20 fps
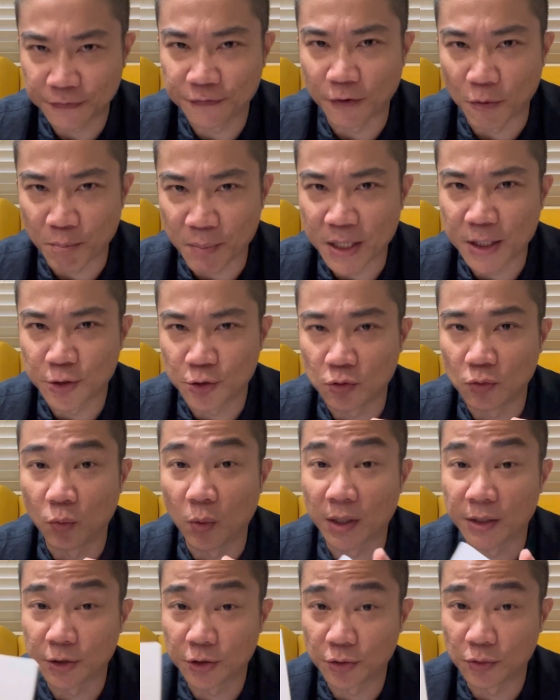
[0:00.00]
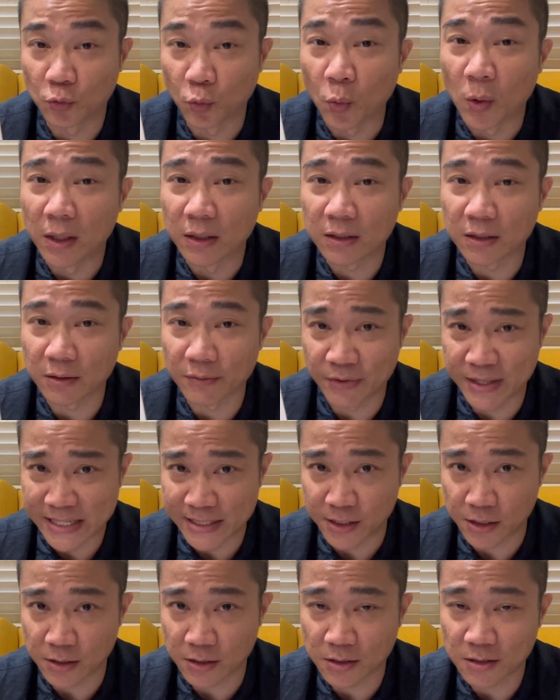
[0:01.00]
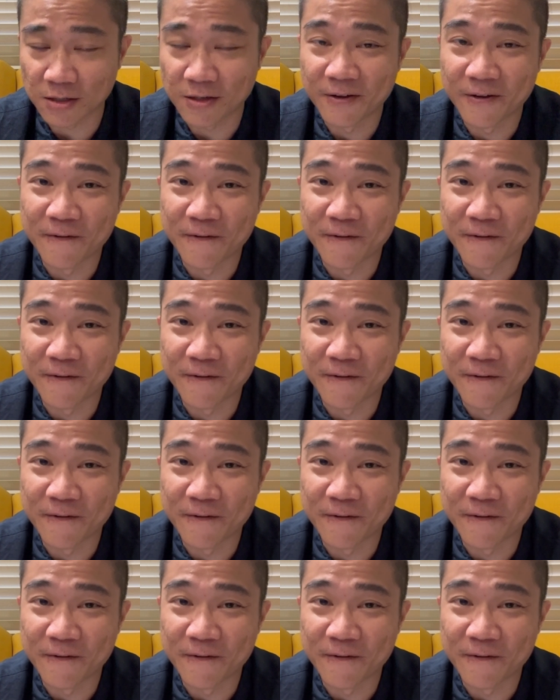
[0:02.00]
for me to want to work this.